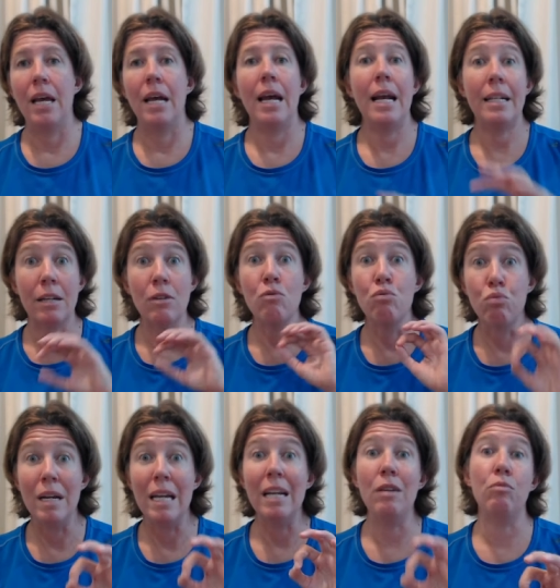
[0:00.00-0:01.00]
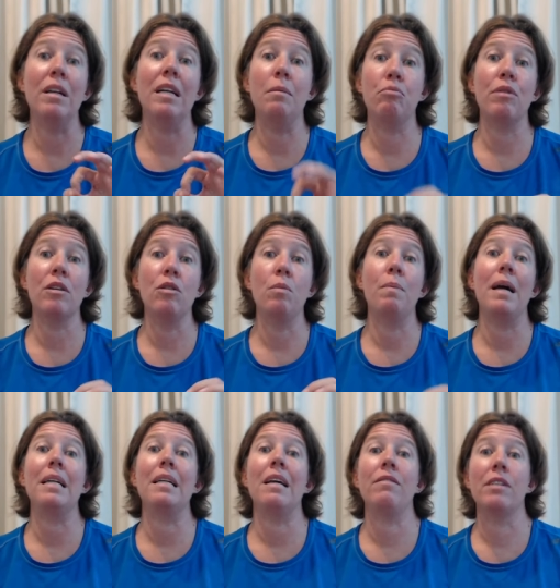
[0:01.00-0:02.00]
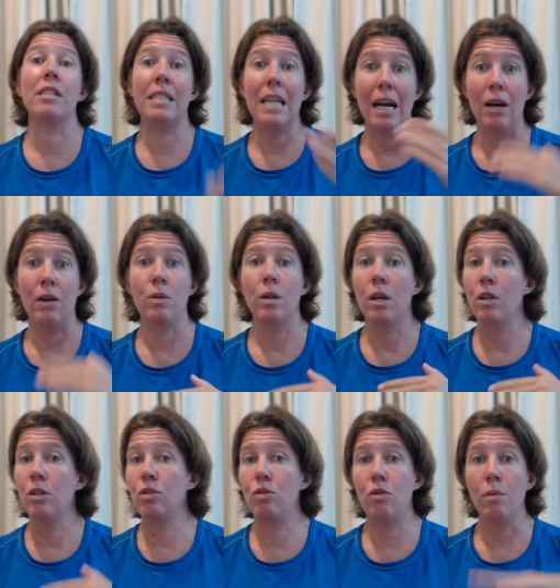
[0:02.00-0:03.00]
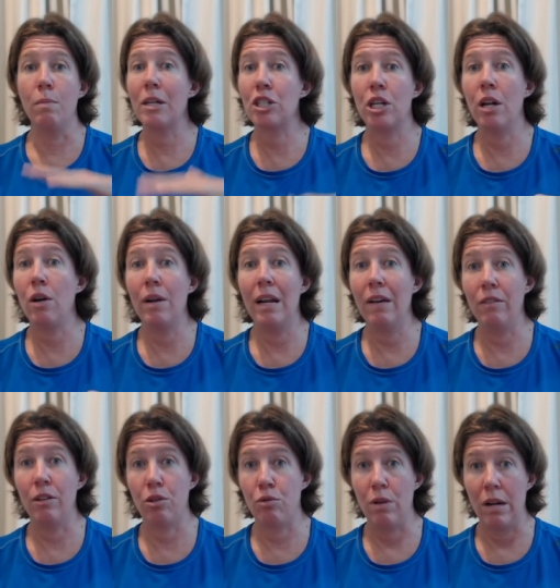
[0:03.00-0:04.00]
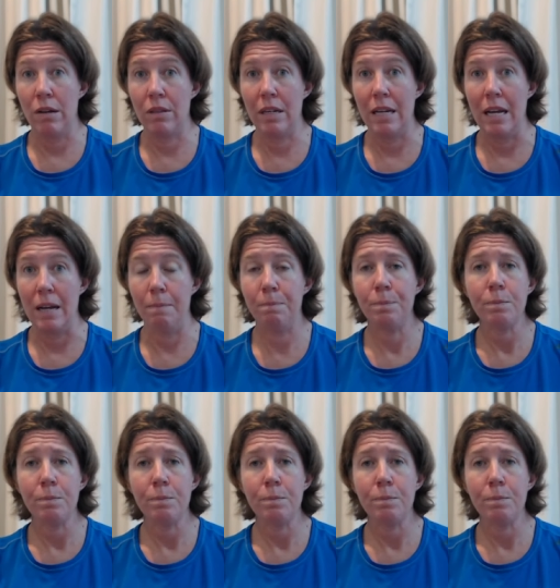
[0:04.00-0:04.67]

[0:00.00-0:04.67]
It can really, really bring your pain levels down to a much lower level throughout the day.